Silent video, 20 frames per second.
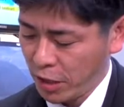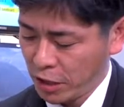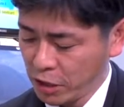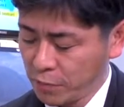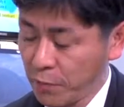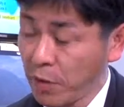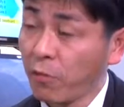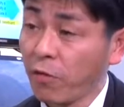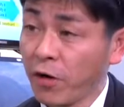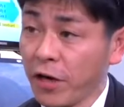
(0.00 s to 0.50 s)

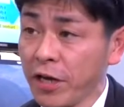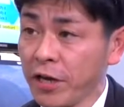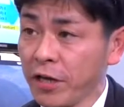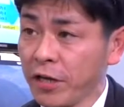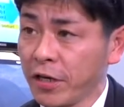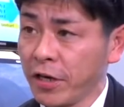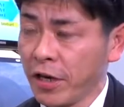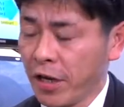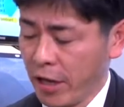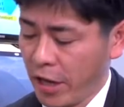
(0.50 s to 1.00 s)
flash memory
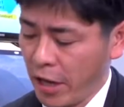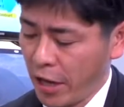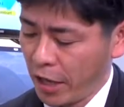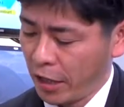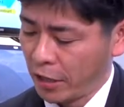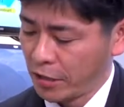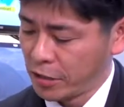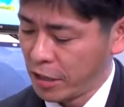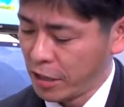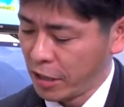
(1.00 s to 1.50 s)
mm -hmm.
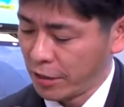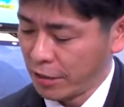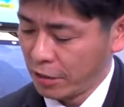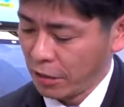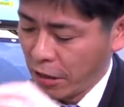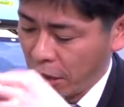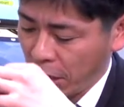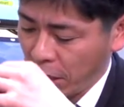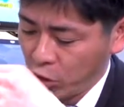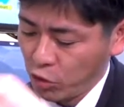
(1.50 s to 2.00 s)
and the
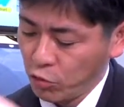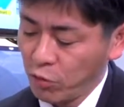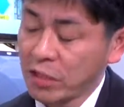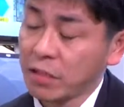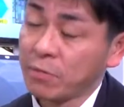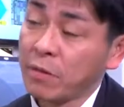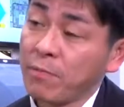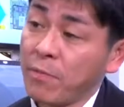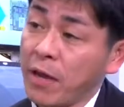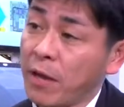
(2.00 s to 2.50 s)
uh,
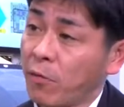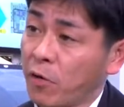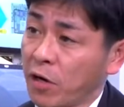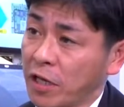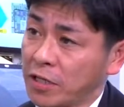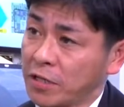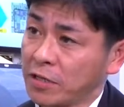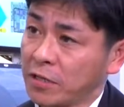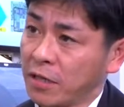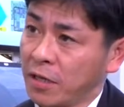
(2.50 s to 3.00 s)
USB uh,
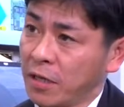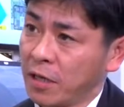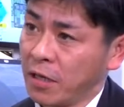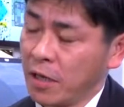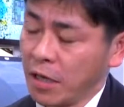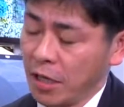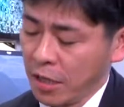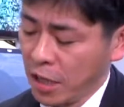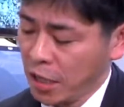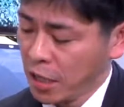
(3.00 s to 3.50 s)
memories.
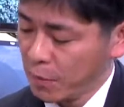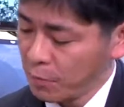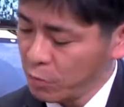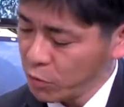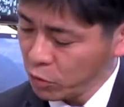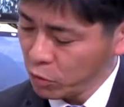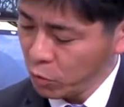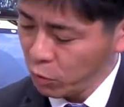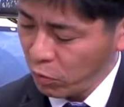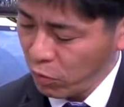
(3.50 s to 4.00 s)
Then it
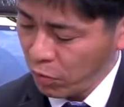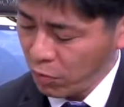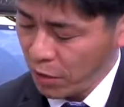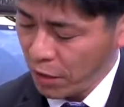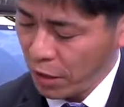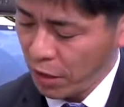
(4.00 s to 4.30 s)
boot from